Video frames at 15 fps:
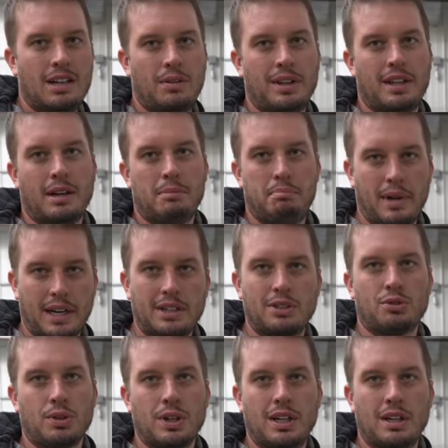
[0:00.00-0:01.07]
with a big
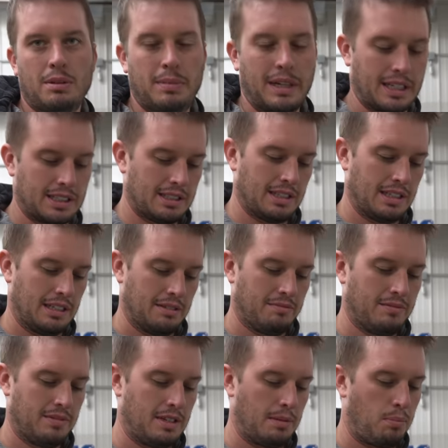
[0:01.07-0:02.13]
drill because the,
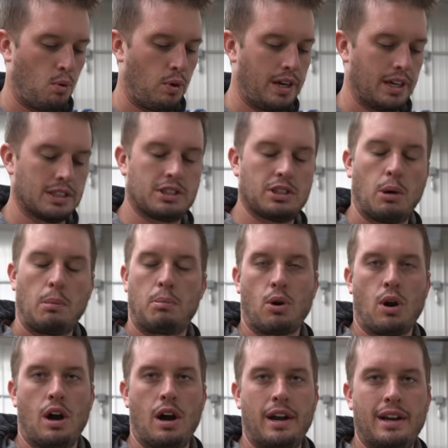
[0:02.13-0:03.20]
the point is so
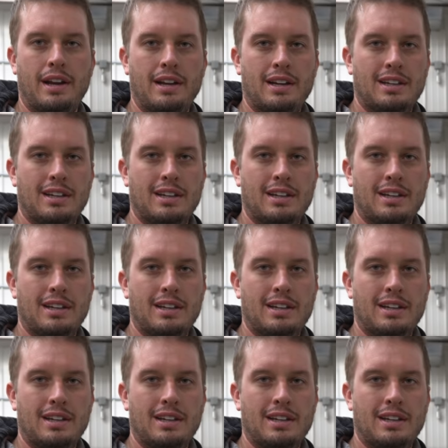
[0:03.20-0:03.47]
broad.